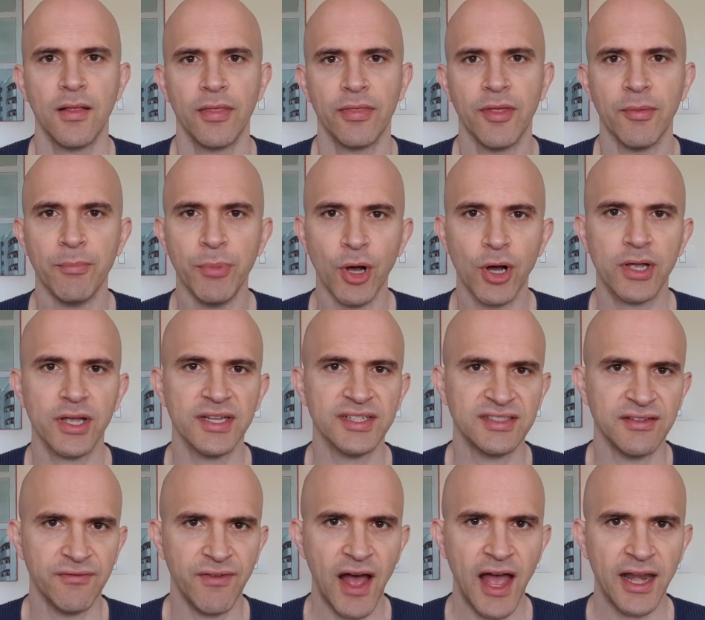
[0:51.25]
The book is
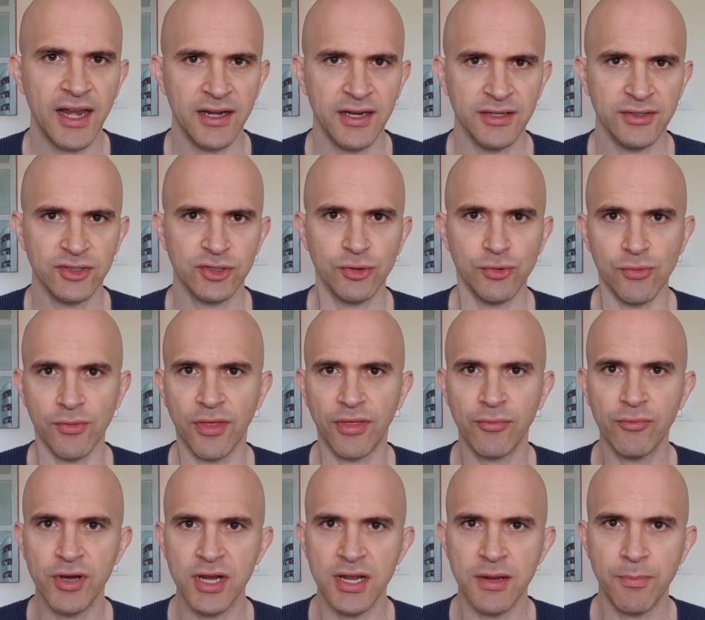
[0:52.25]
divided into
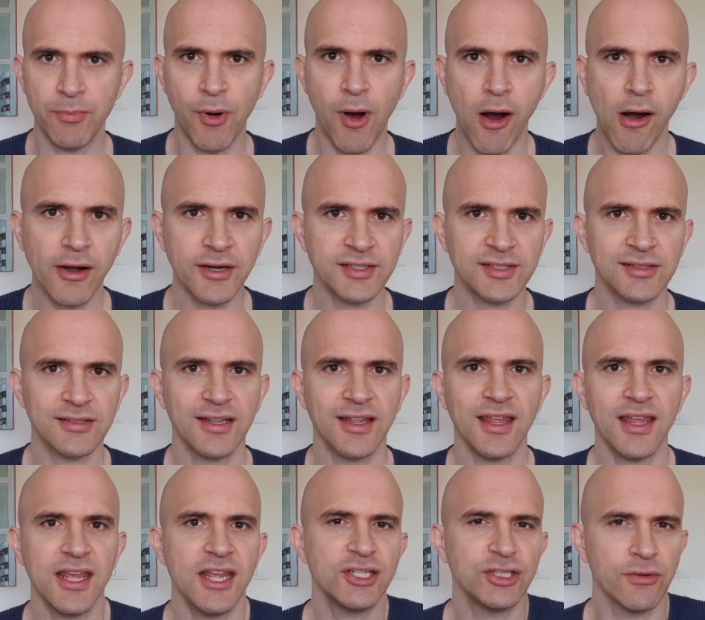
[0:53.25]
three parts,
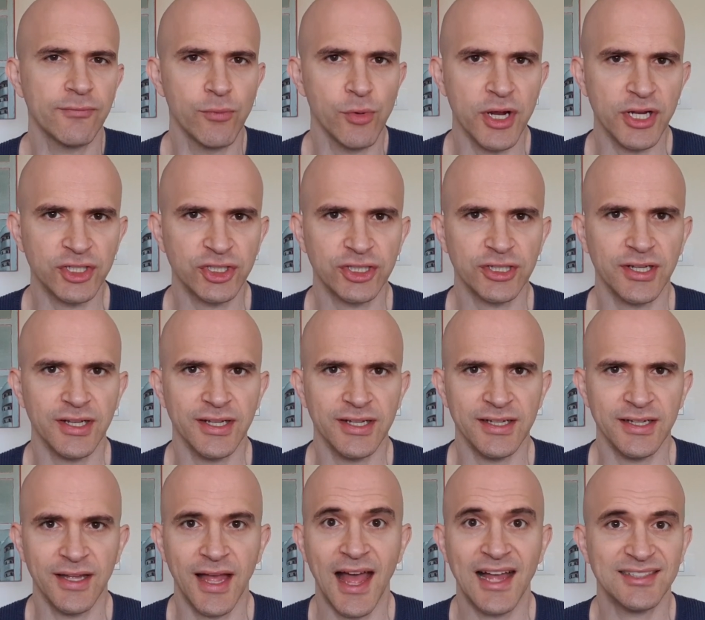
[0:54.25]
each of which
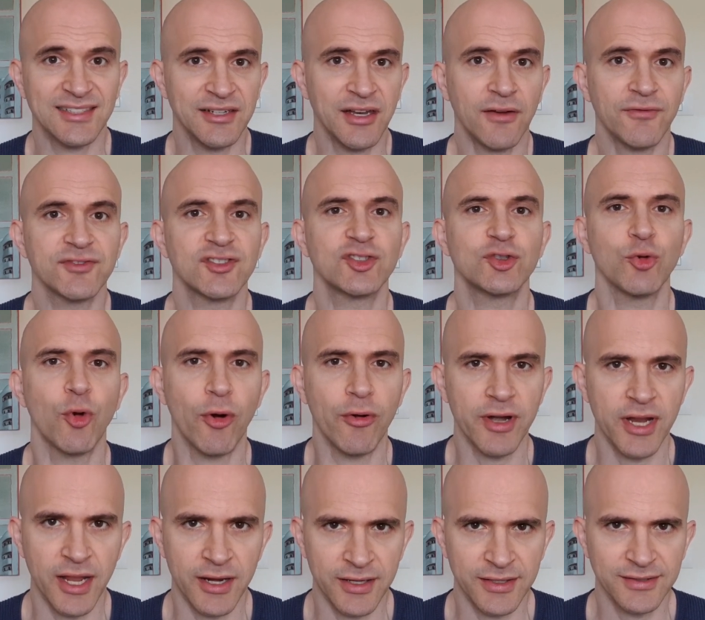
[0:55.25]
has enough
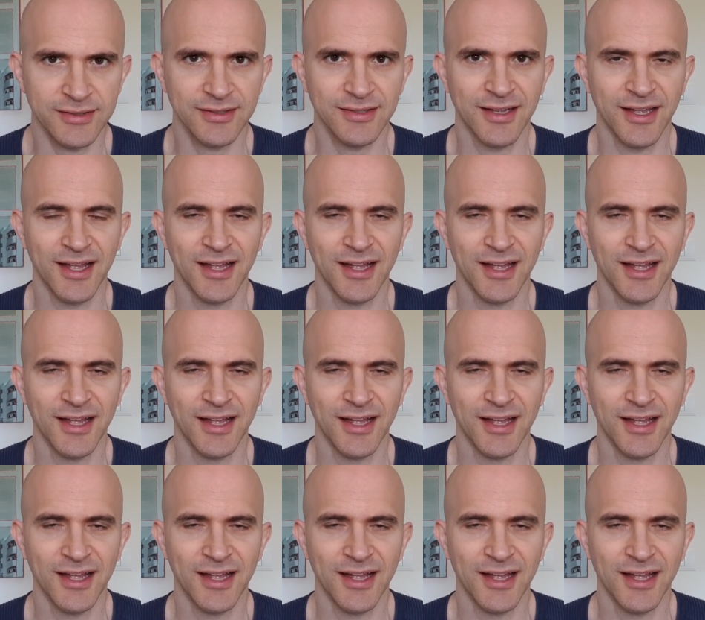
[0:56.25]
story in it